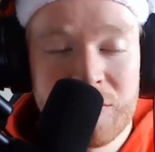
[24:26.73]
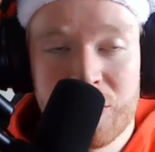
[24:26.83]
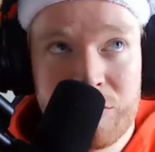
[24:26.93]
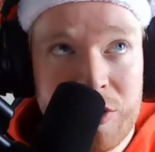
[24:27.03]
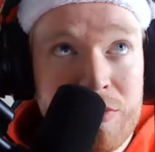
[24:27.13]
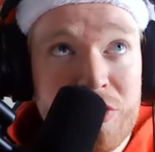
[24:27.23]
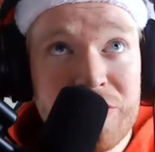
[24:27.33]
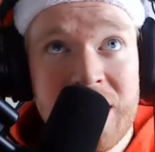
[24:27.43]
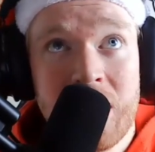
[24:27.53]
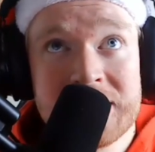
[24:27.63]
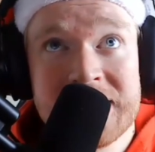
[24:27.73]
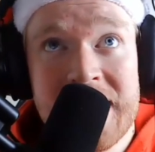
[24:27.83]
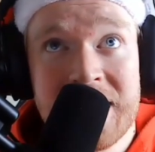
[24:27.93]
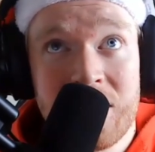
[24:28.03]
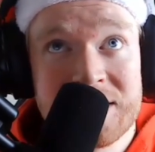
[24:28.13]
We're moving our
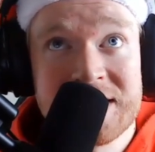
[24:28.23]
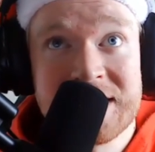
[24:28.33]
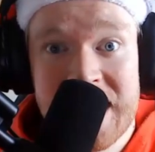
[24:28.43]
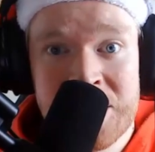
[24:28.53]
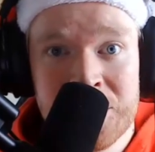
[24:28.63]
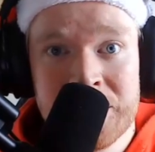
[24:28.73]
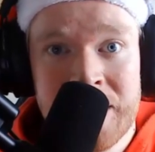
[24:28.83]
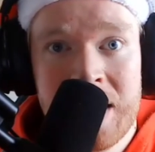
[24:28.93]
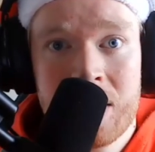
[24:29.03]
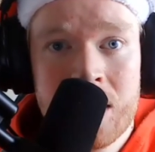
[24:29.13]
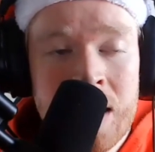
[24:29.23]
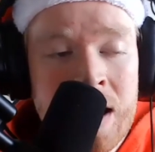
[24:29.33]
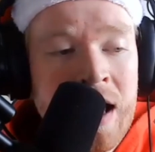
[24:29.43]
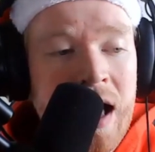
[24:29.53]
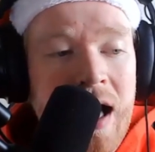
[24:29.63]
dating onto Tinder now,
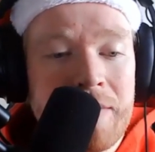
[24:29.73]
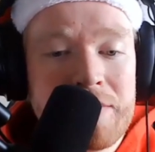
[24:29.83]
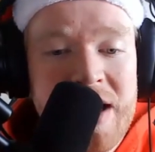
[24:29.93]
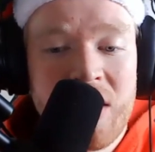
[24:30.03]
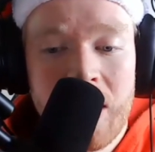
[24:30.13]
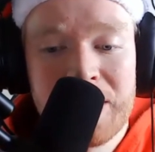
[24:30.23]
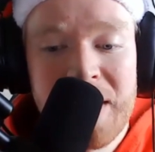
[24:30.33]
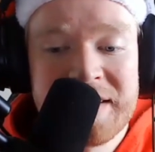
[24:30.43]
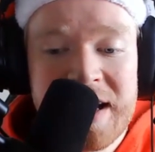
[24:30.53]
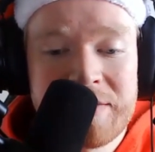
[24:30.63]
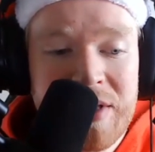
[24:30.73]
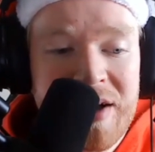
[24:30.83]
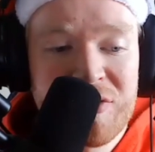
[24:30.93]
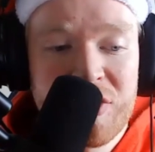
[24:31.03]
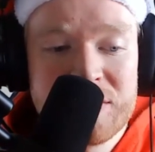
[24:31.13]
and online dating
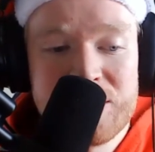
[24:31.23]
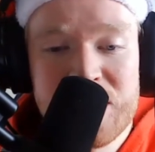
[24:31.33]
platforms.